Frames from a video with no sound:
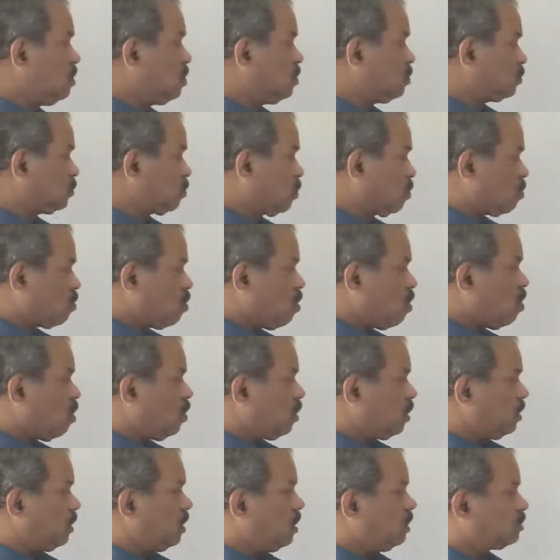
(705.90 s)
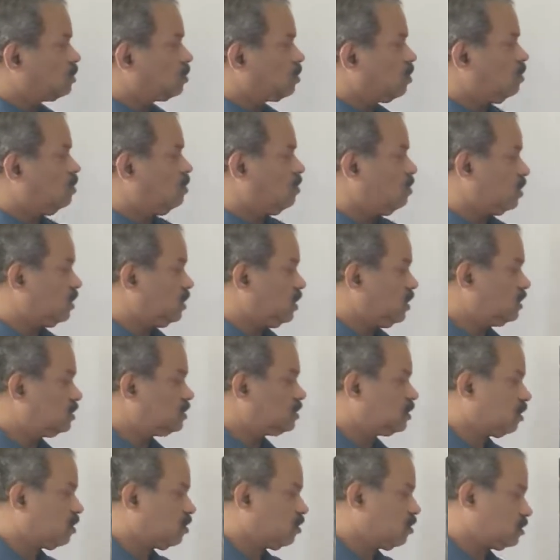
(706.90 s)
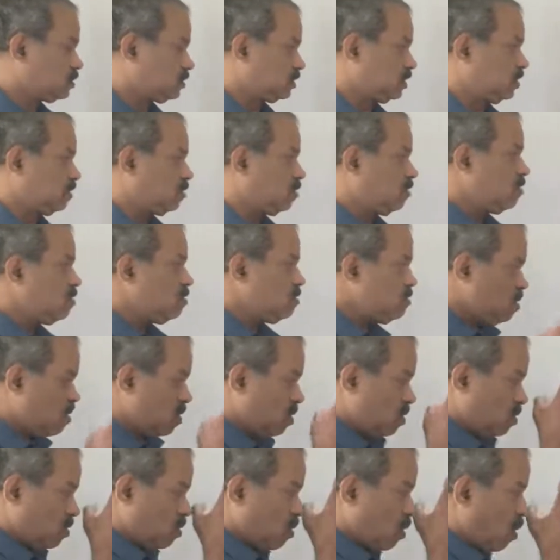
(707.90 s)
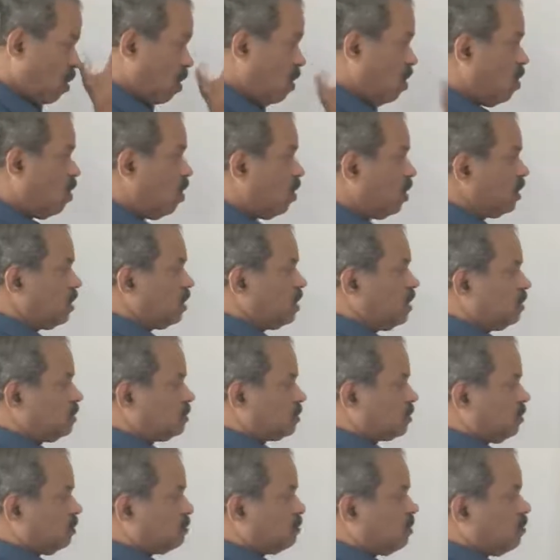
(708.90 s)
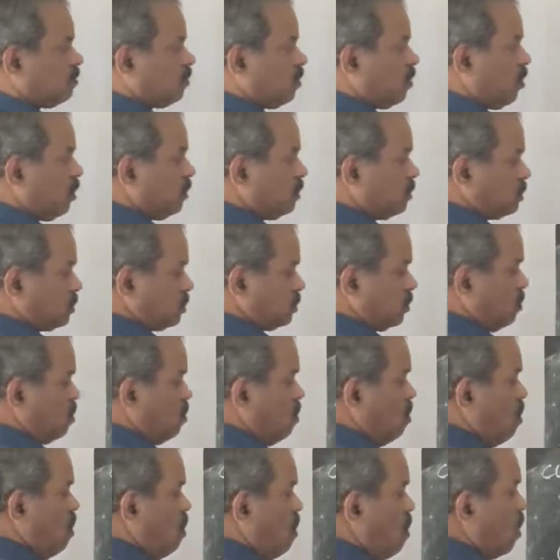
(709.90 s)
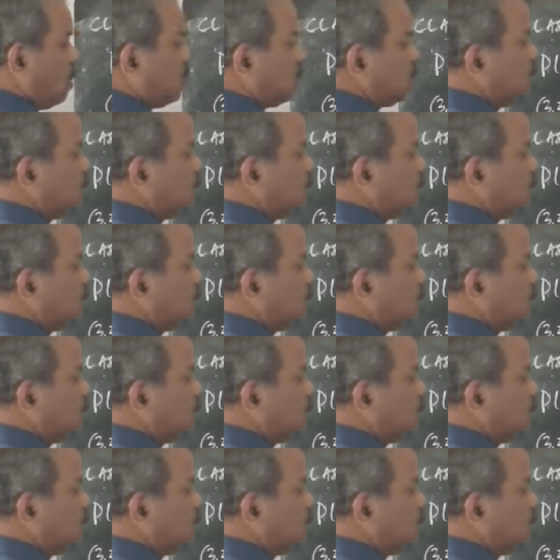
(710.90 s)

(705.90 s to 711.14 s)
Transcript: So coordinates of origin 0 0. Coordinates of the points on